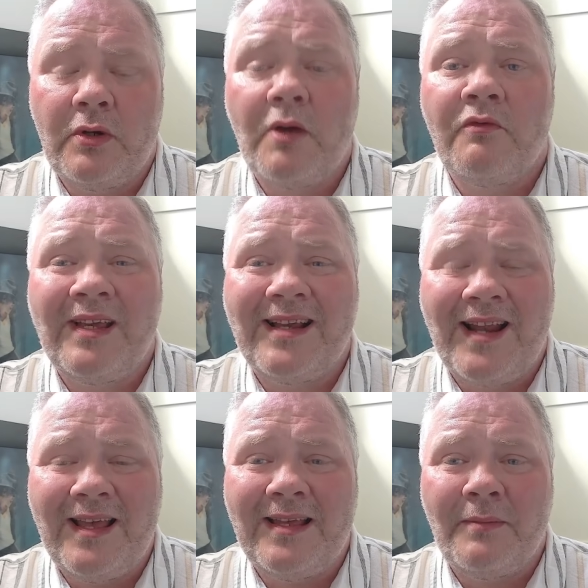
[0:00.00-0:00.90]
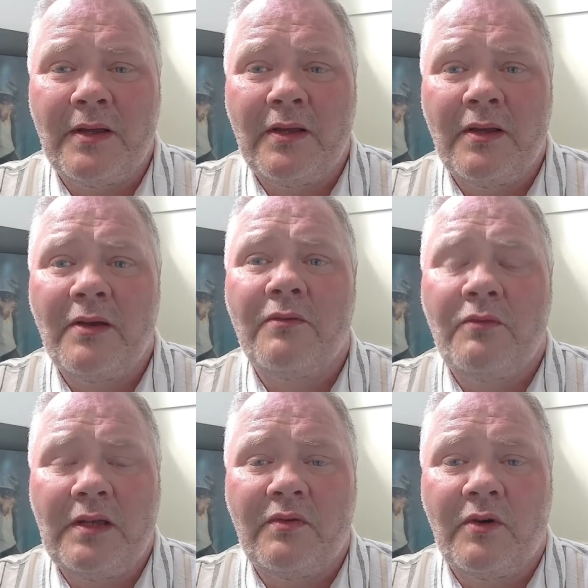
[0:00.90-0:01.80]
Reclaim,
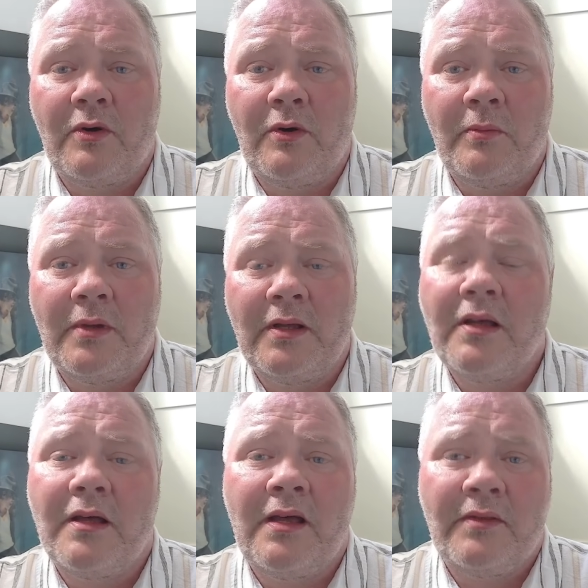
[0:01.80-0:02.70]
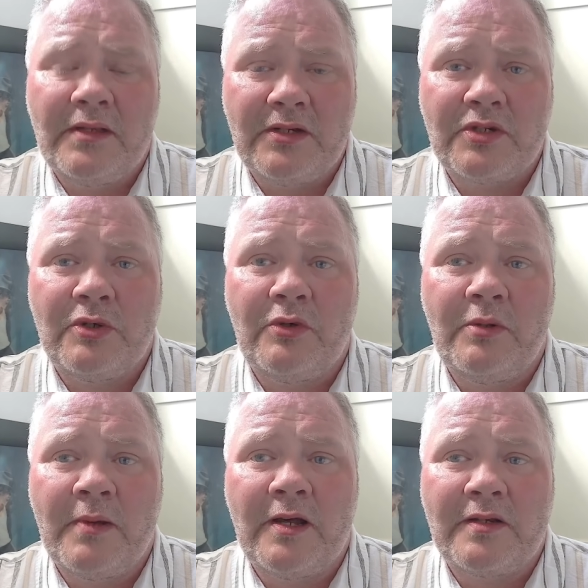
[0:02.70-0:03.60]
Reform, and these 2 new
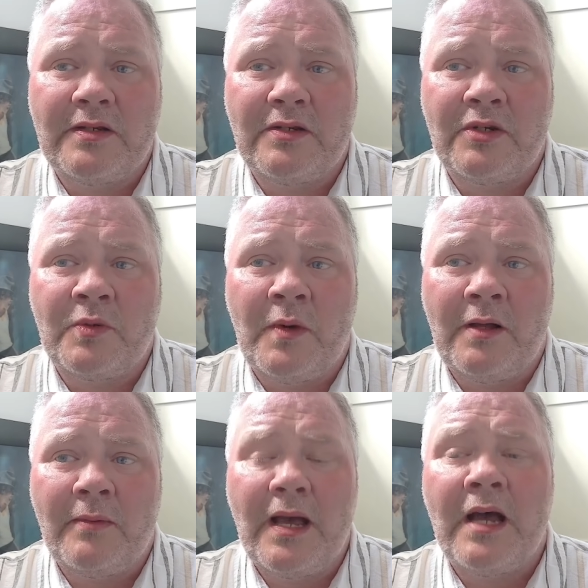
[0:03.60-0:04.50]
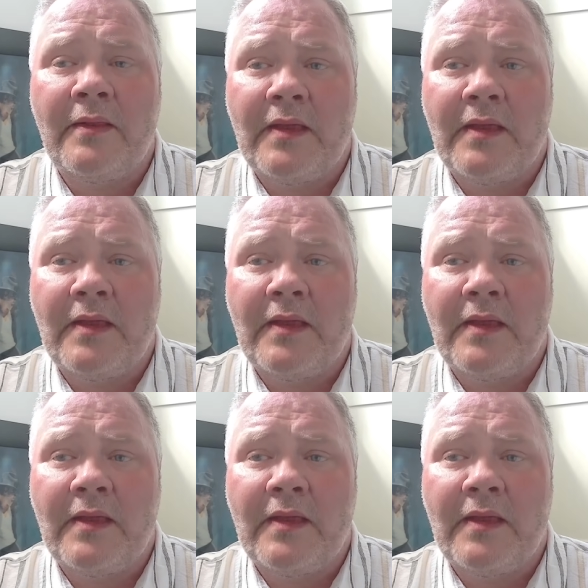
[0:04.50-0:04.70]
parties as well, and the